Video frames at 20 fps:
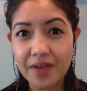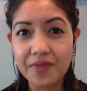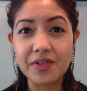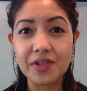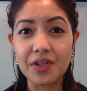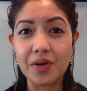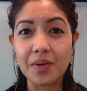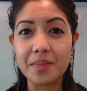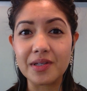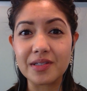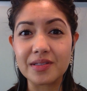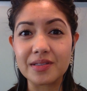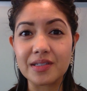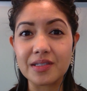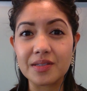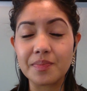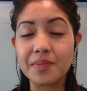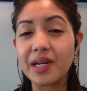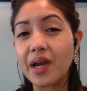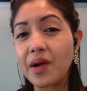and your business,
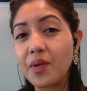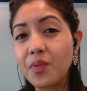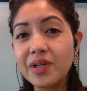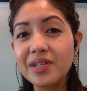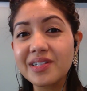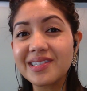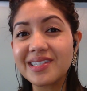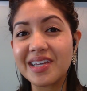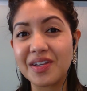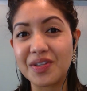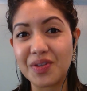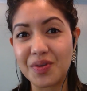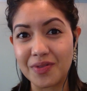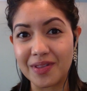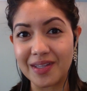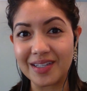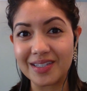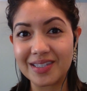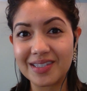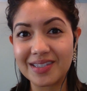but I will tell you
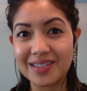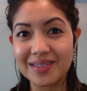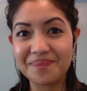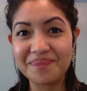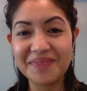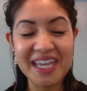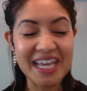this.